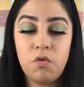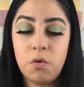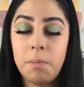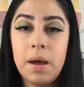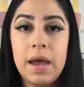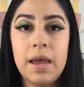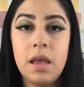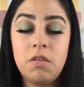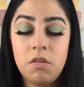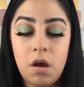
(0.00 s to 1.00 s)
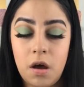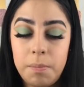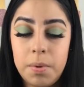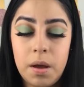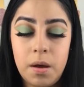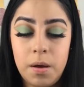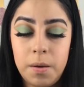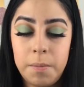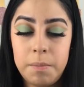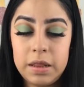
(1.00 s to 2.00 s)
For my top
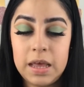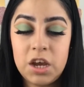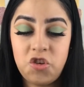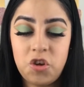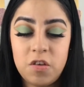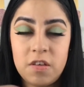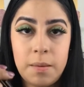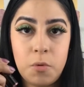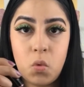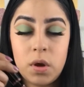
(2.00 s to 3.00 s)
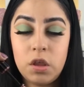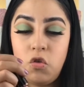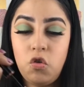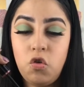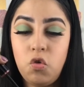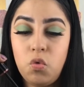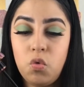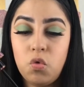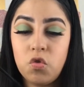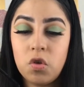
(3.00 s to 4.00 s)
lashes, I'm going to
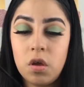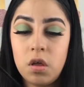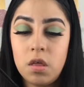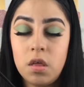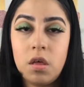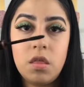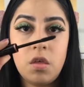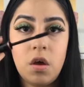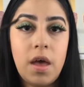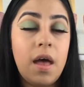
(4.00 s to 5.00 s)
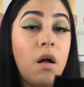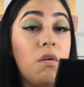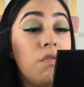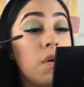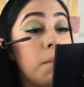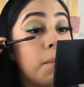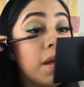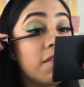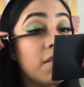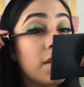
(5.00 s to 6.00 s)
use the e.l.f.
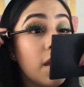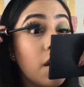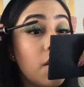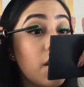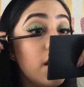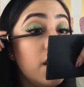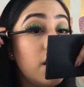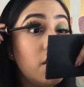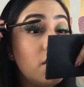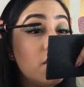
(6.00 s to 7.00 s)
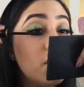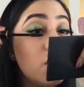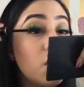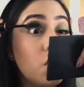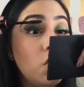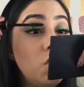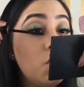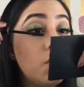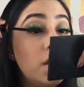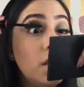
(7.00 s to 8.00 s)
mascara. It's their new
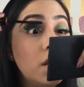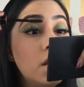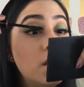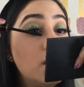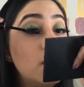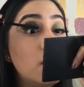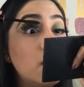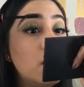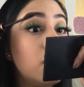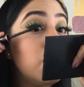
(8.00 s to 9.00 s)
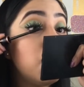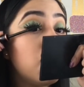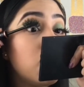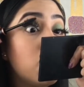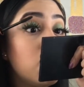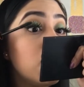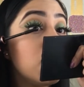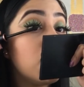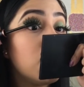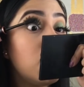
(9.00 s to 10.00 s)
one. And just
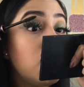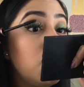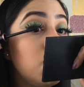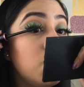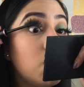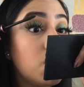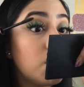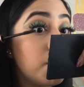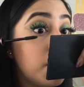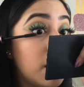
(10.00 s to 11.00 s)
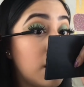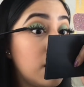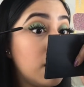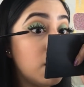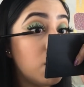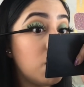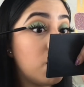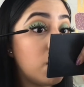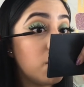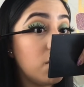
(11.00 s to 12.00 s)
to combine the
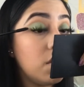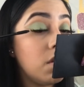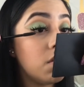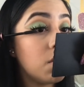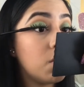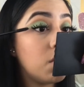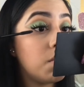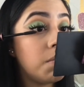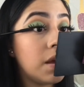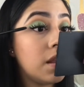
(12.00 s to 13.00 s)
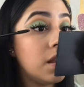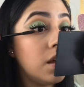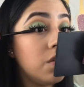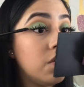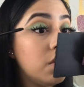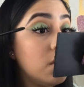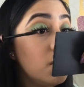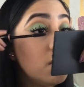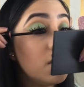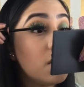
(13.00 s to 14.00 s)
falsies with my
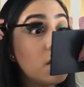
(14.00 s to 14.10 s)
lashes,